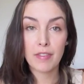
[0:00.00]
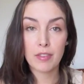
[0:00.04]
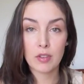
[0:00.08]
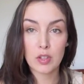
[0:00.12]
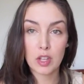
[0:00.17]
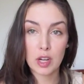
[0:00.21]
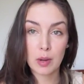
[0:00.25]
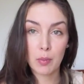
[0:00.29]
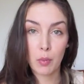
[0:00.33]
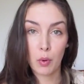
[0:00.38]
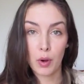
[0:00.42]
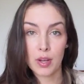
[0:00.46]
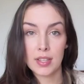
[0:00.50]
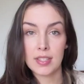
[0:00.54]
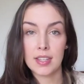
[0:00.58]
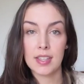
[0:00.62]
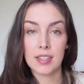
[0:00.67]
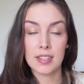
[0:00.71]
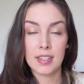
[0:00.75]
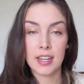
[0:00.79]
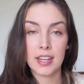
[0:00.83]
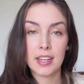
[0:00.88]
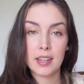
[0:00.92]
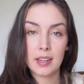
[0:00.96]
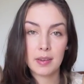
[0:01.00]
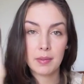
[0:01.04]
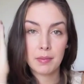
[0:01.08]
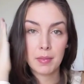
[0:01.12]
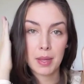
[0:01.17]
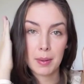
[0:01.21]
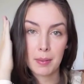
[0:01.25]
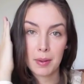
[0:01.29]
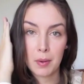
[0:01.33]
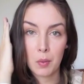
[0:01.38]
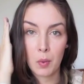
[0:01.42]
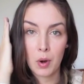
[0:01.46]
there's any boys listening,
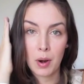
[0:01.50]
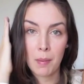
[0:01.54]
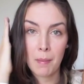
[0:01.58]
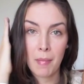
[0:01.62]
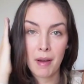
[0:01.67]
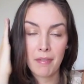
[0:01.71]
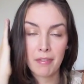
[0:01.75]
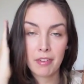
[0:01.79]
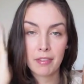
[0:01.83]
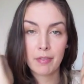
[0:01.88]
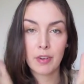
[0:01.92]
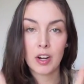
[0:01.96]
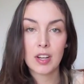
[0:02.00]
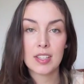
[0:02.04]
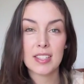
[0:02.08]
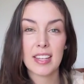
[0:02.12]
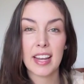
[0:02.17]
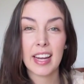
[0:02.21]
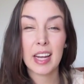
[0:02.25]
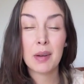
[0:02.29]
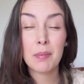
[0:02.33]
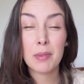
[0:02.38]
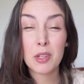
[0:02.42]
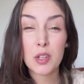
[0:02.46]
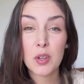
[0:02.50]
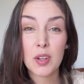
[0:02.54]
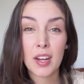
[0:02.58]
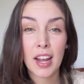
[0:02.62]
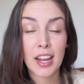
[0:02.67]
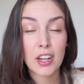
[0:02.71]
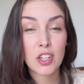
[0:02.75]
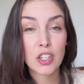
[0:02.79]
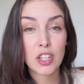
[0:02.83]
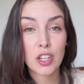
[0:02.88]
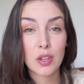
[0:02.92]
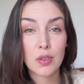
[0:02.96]
maybe you want to muff it for a second, but you can
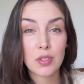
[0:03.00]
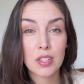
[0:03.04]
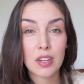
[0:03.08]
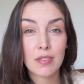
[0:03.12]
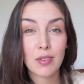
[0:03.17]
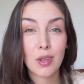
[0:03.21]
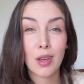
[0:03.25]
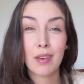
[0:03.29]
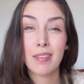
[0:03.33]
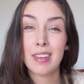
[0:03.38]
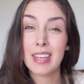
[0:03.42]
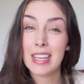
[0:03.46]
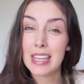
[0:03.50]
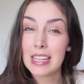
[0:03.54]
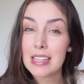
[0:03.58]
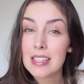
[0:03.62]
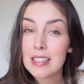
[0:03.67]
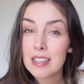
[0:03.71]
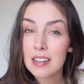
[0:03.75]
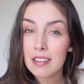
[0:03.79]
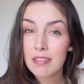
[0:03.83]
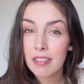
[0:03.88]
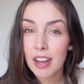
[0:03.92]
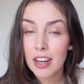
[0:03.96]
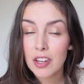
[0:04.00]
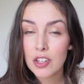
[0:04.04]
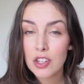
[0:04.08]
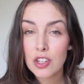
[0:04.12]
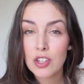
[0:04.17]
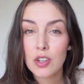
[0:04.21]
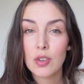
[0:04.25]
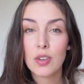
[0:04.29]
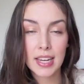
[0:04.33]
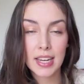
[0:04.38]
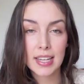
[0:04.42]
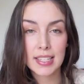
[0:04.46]
actually use it if you have a yeast
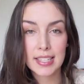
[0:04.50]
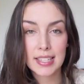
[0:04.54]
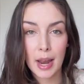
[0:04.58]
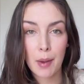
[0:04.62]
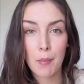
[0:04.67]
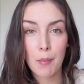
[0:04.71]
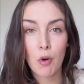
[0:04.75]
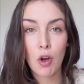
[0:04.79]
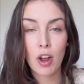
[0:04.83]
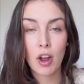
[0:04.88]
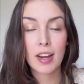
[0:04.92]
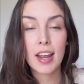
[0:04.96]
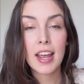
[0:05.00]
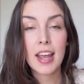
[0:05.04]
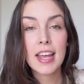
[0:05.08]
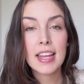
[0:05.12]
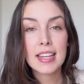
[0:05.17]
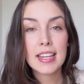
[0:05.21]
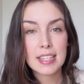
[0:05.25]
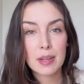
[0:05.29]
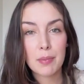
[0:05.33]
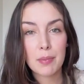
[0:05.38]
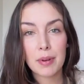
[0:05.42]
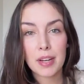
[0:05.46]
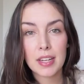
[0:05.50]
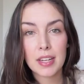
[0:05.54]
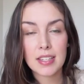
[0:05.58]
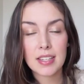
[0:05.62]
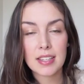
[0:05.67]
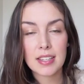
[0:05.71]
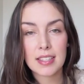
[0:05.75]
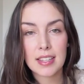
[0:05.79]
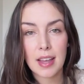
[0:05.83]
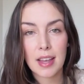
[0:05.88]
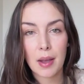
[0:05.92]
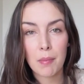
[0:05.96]
infection. You take a tampon, dip it
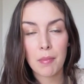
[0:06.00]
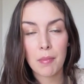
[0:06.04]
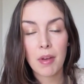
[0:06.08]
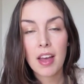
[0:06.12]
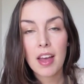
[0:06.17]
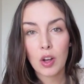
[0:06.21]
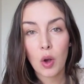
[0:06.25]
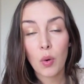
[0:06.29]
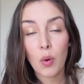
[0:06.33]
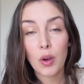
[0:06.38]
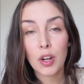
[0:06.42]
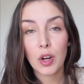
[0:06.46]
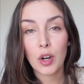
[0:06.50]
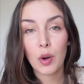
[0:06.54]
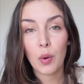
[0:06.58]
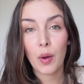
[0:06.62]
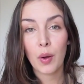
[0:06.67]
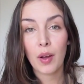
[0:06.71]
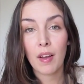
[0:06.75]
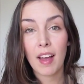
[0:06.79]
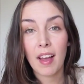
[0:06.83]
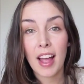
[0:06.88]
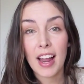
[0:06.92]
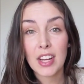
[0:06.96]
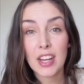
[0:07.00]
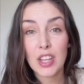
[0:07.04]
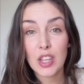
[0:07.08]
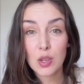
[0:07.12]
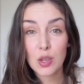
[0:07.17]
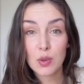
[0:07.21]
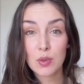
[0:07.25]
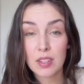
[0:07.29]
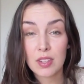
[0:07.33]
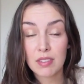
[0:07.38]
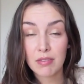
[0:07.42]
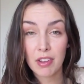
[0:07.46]
into some coconut oil, and
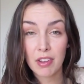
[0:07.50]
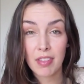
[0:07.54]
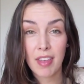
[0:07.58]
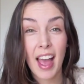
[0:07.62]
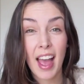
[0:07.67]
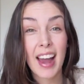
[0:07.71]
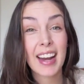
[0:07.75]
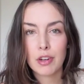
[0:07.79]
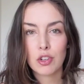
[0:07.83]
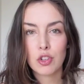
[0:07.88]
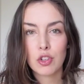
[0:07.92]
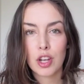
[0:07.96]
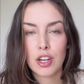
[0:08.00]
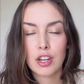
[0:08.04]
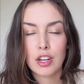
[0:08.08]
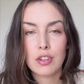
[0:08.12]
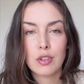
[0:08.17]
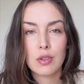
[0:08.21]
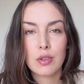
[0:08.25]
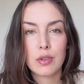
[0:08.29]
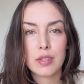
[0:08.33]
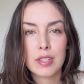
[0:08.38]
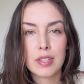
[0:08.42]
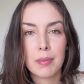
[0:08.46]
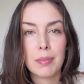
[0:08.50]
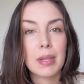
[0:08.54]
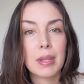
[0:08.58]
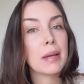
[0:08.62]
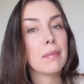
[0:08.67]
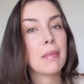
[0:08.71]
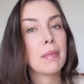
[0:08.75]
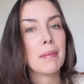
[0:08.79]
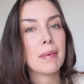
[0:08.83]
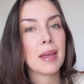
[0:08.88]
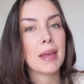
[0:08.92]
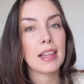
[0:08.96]
use it for that. If you're trying to do
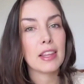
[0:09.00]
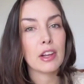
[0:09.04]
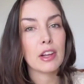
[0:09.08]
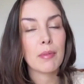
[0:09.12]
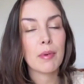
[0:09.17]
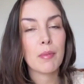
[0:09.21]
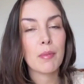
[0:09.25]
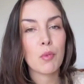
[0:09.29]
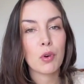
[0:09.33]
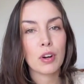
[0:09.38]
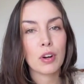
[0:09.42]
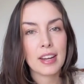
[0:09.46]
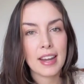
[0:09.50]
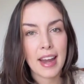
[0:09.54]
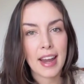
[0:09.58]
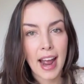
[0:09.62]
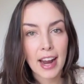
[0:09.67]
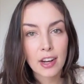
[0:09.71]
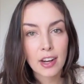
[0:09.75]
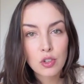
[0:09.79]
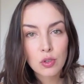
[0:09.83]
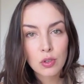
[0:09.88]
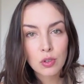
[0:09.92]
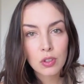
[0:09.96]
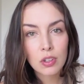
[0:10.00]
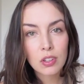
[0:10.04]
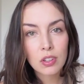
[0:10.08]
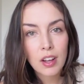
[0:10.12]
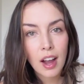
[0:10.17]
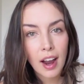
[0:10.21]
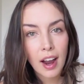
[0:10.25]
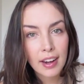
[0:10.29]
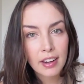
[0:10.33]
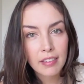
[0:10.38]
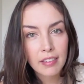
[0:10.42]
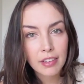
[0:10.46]
something maybe a little bit more natural
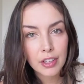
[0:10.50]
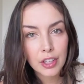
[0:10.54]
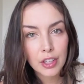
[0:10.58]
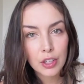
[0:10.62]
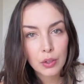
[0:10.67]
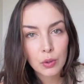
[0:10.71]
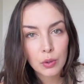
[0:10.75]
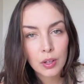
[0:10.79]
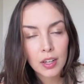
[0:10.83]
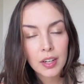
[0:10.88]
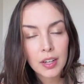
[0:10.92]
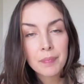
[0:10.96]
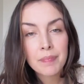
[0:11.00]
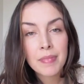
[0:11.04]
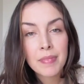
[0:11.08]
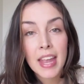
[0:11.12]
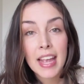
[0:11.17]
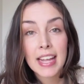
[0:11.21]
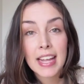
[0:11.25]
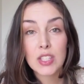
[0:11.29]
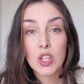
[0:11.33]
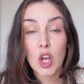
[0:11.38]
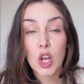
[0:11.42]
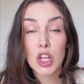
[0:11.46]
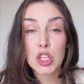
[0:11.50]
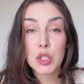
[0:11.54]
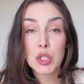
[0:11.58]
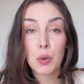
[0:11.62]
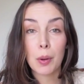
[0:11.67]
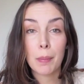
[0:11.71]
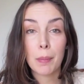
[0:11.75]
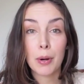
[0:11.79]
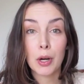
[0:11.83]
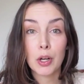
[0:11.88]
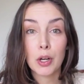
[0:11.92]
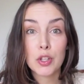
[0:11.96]
kind of a cure. It's also
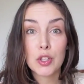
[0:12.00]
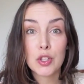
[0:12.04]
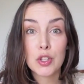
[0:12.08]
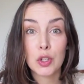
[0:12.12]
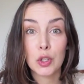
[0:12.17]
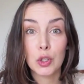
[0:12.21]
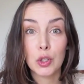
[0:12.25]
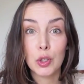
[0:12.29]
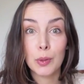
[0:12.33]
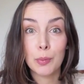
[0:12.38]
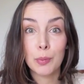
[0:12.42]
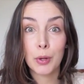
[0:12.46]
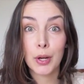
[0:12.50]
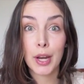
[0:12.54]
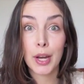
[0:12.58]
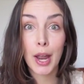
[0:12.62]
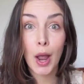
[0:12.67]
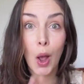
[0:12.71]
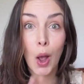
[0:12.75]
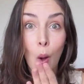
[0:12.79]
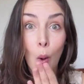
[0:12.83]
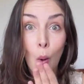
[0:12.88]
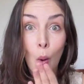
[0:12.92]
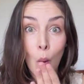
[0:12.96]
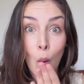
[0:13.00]
a personal lubricant